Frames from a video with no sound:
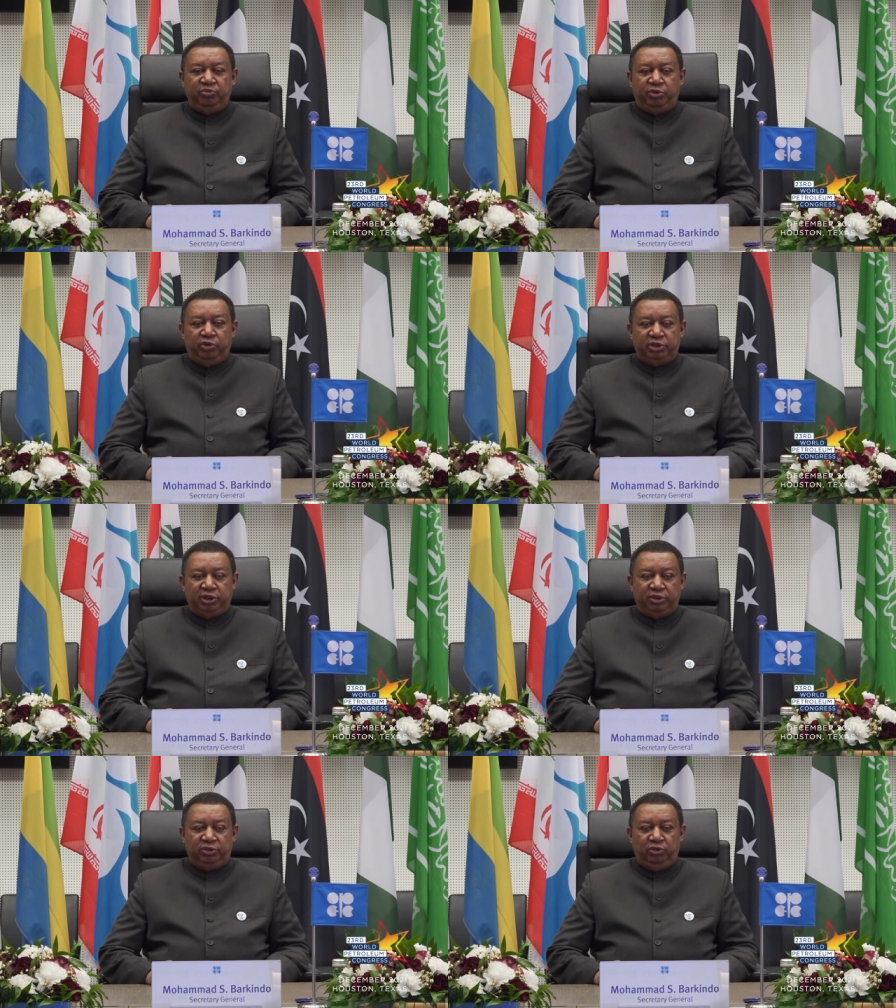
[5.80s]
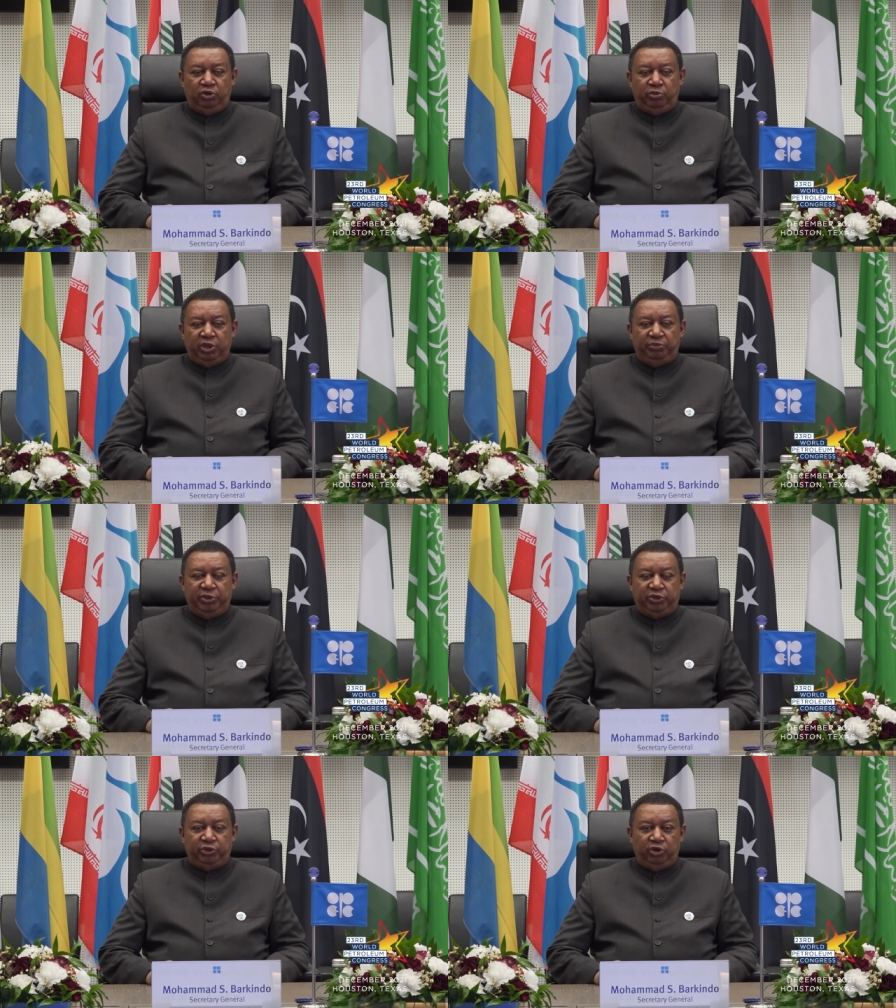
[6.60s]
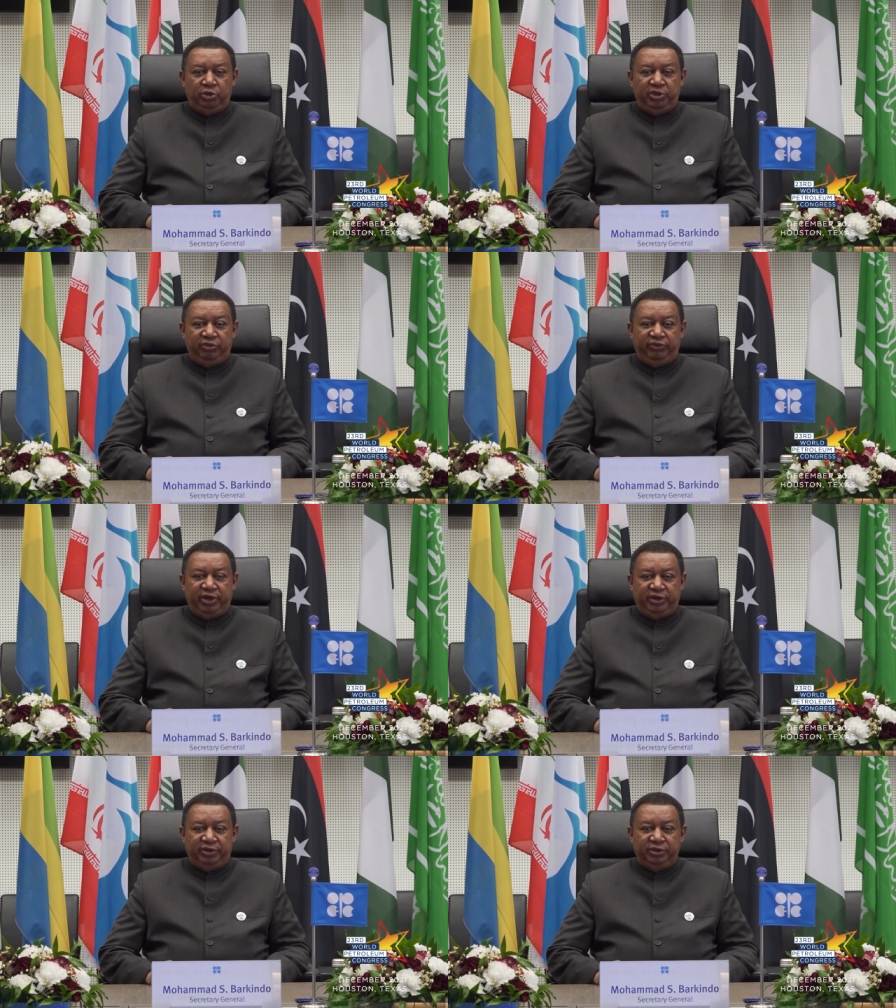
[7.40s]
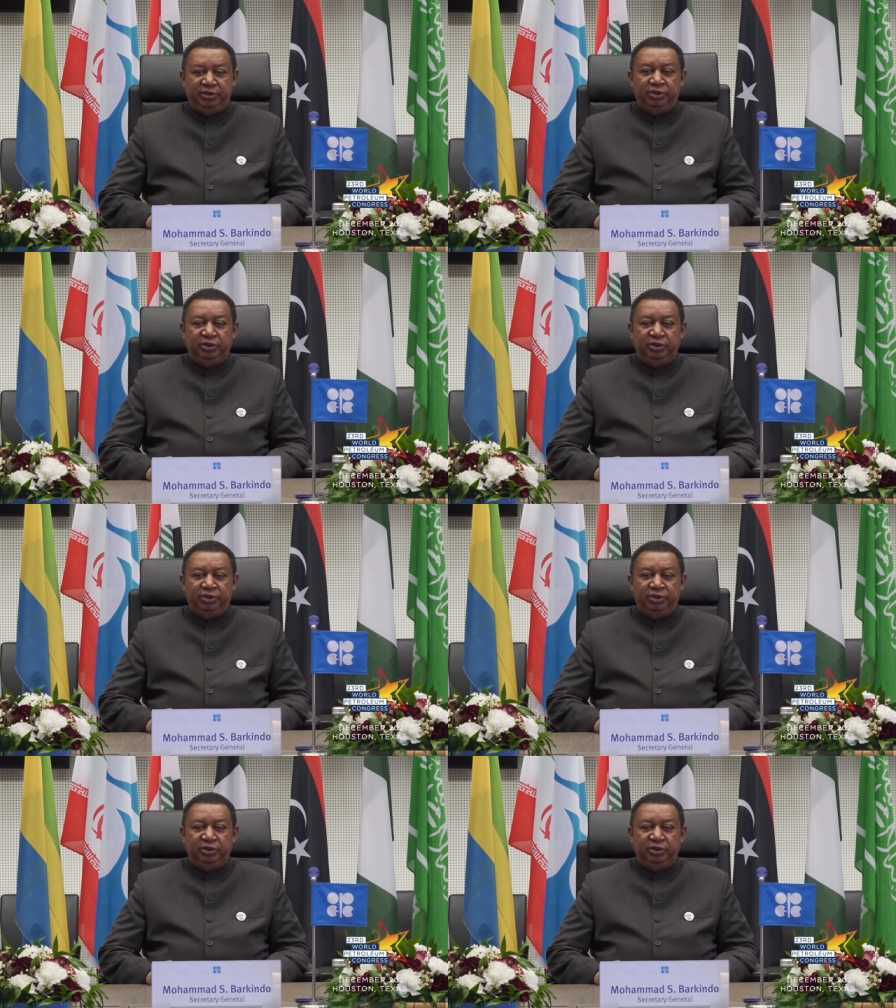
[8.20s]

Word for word: important global petroleum event,